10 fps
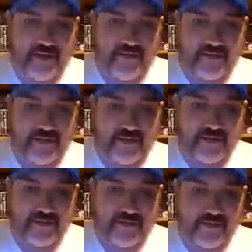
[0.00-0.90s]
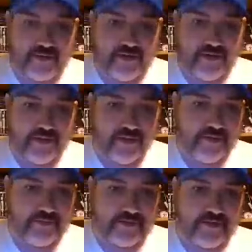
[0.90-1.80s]
ring theme song
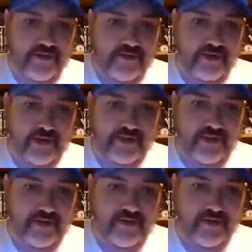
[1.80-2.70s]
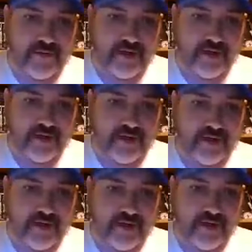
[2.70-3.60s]
out there by Motorhead, The
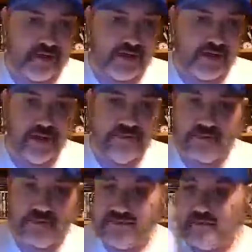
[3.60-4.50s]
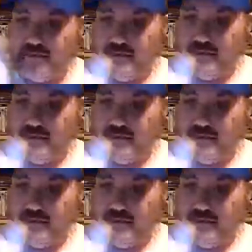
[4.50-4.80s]
Game. Great